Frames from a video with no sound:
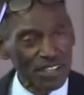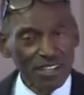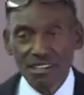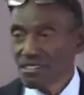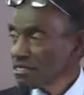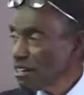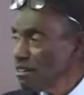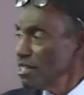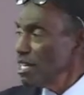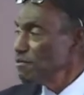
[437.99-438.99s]
So
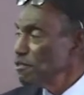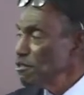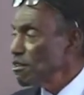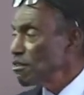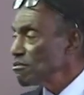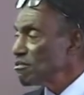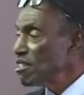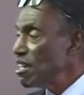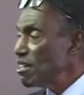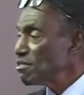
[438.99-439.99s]
if you know
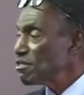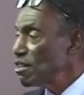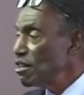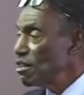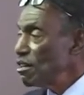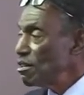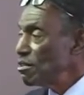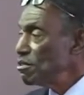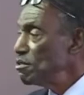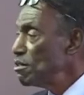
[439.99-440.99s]
this,
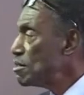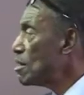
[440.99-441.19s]
you know